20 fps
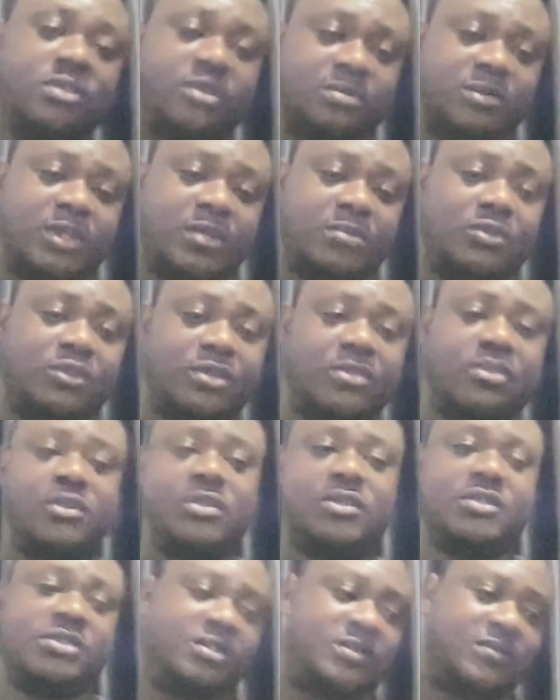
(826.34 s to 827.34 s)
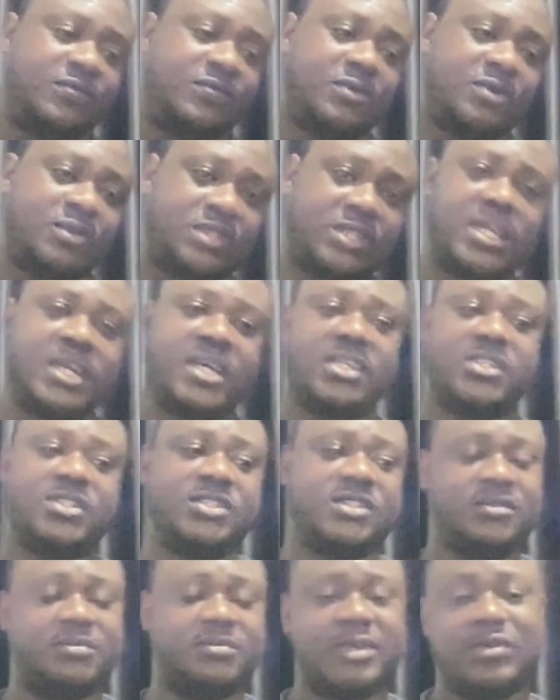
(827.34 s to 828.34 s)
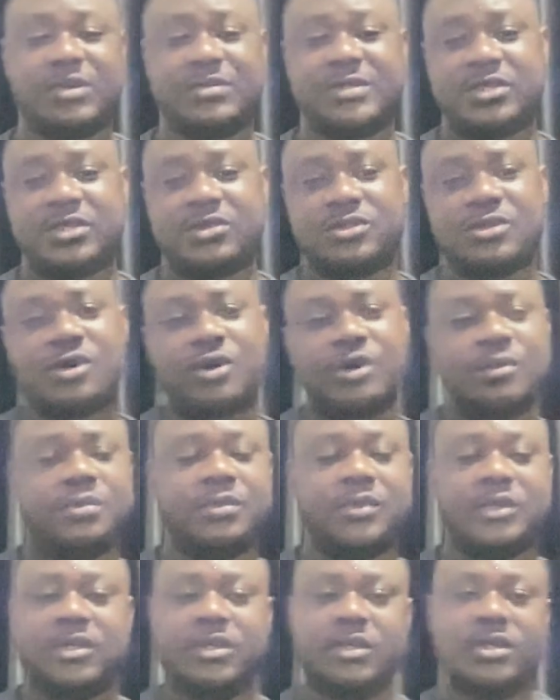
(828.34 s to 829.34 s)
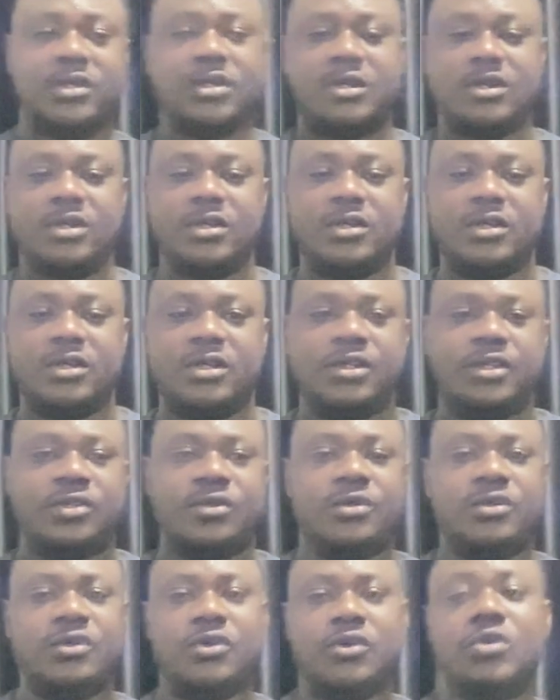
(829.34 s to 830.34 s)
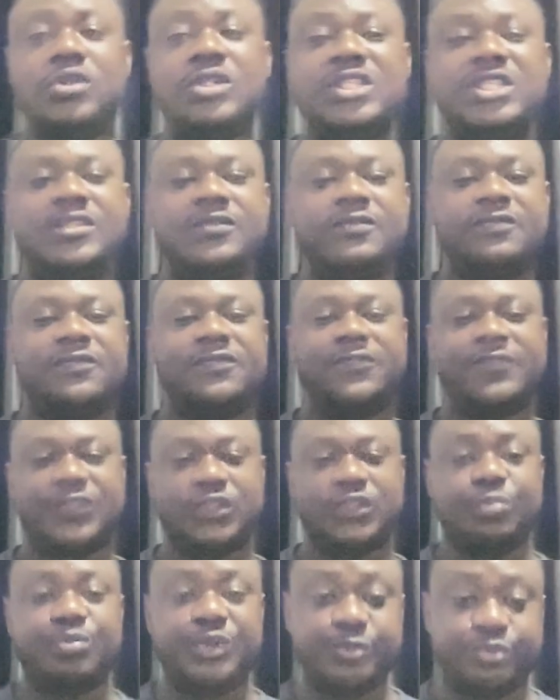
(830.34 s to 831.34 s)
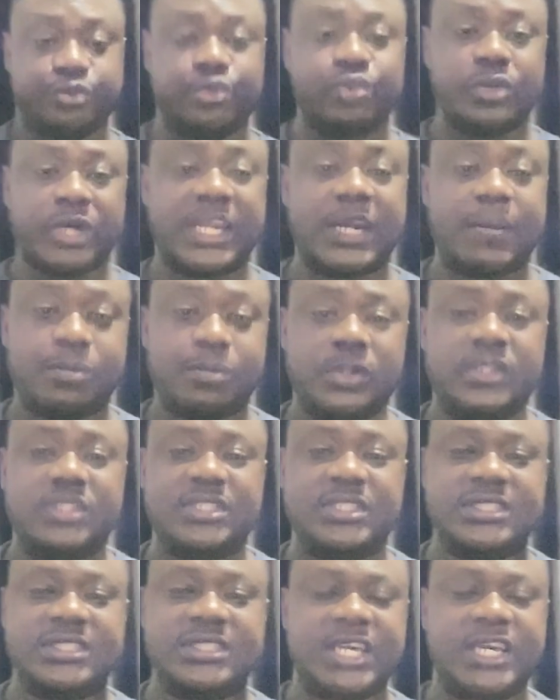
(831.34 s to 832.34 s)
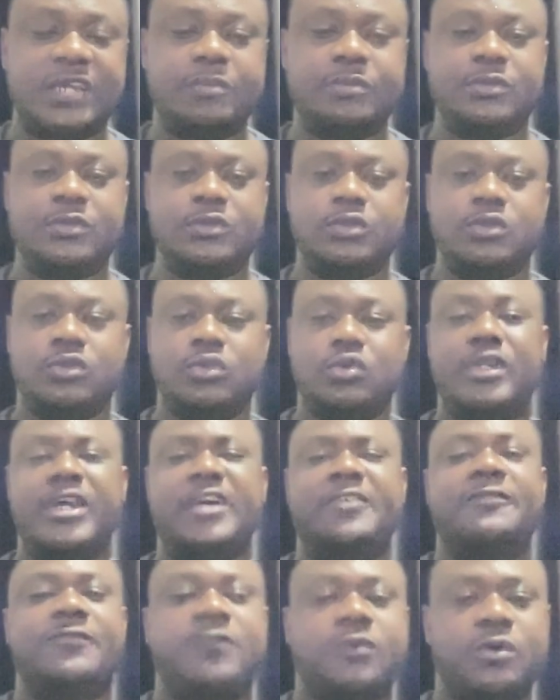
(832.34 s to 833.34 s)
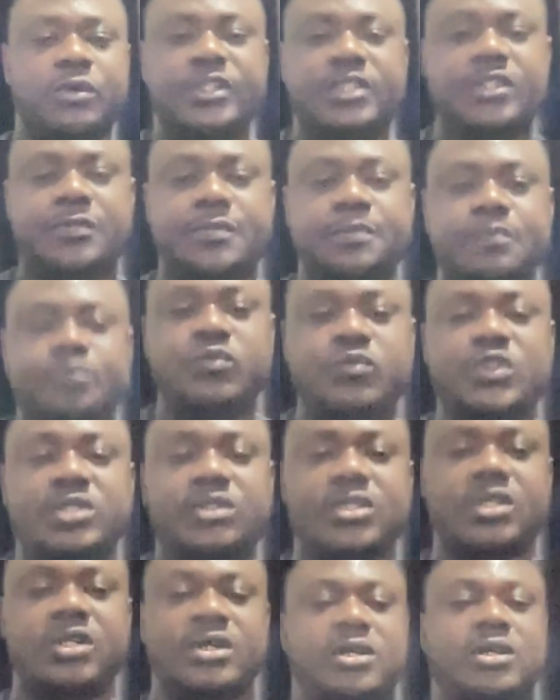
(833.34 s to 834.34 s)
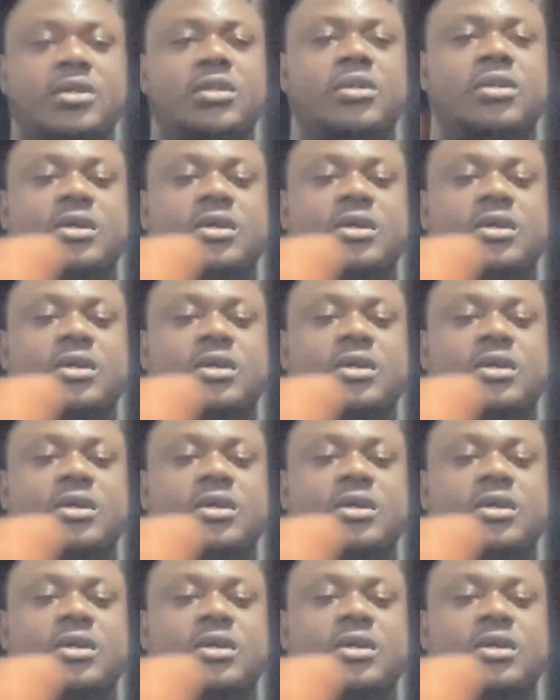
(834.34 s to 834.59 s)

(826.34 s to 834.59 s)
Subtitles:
//mywebsite.com. You know, only few people at that point in time could afford the